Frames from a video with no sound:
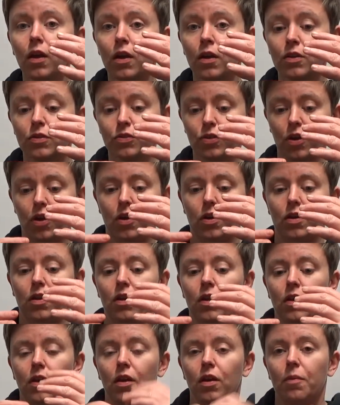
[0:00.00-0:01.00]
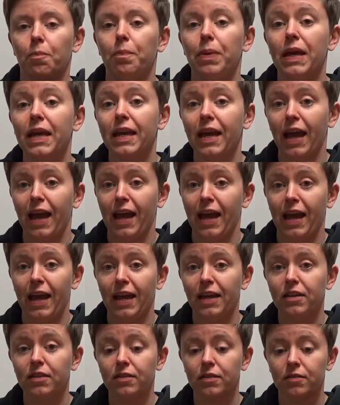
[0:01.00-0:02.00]
So pick a
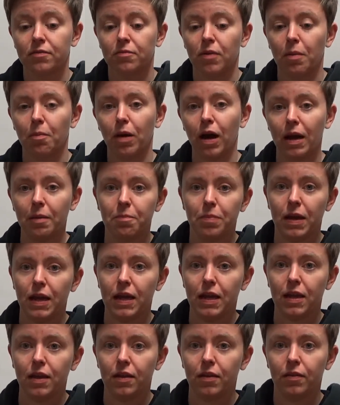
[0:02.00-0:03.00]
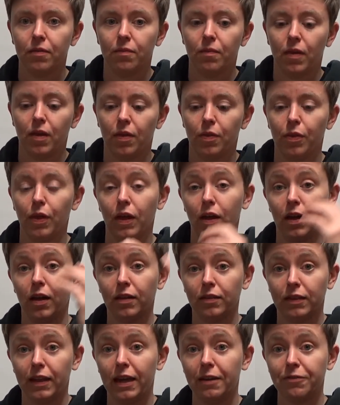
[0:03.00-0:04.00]
hand, might be the
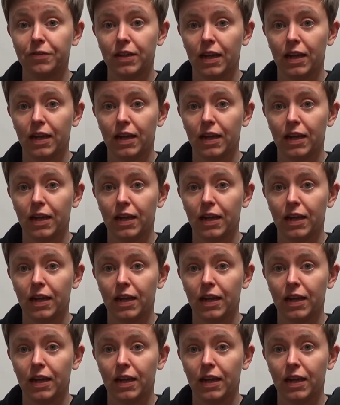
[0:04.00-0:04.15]
left